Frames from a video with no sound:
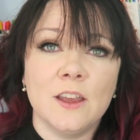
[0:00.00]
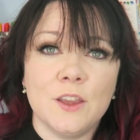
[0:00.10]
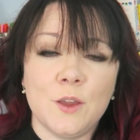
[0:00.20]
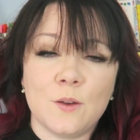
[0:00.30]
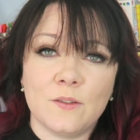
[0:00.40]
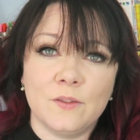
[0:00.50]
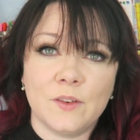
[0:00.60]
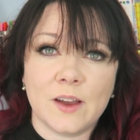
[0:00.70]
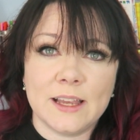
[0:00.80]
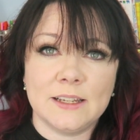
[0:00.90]
you can
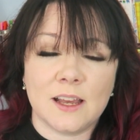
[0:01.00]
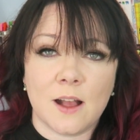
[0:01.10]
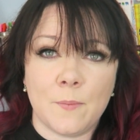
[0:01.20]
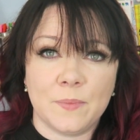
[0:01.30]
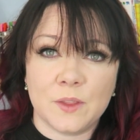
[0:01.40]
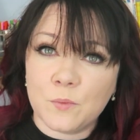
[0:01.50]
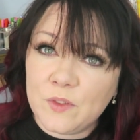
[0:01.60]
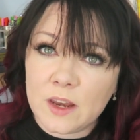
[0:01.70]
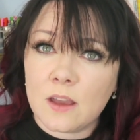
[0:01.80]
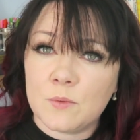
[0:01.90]
find um, the
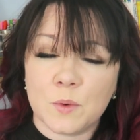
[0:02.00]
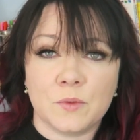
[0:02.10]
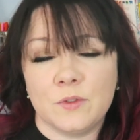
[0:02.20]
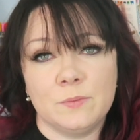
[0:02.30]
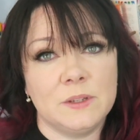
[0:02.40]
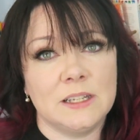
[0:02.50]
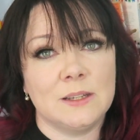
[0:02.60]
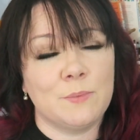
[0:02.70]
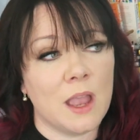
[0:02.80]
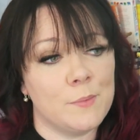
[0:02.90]
video walkthrough
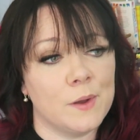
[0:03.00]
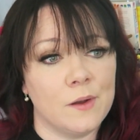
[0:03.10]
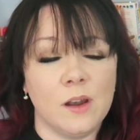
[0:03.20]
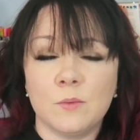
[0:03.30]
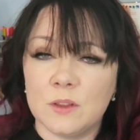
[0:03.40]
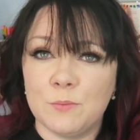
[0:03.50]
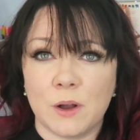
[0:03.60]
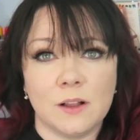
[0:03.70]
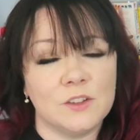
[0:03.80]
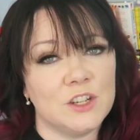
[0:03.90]
predicted paper along with your
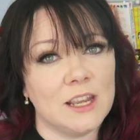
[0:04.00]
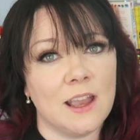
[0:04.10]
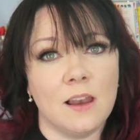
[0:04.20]
biology,